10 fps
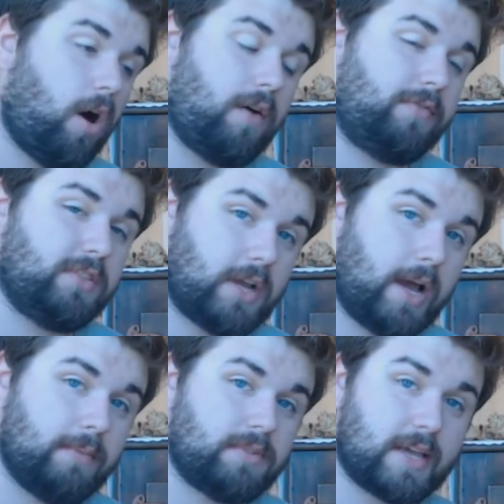
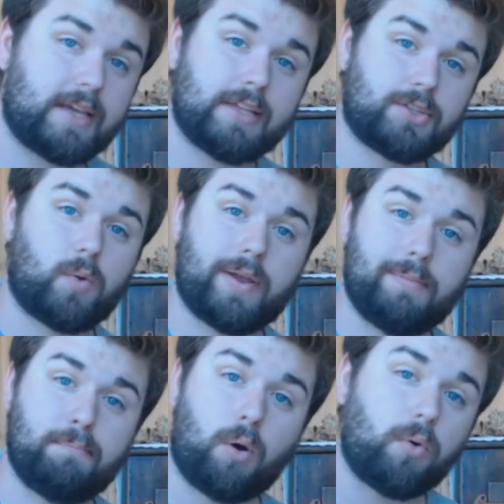oftentimes that gets
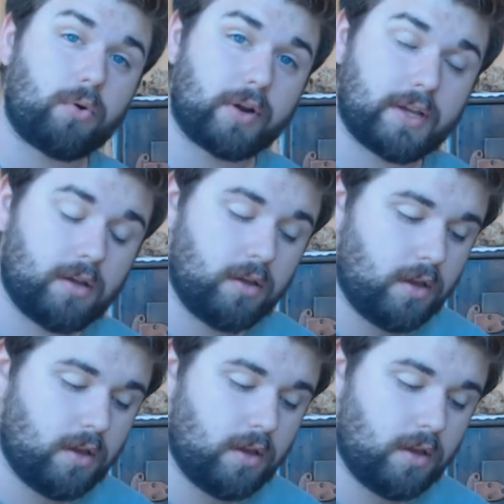quite boring.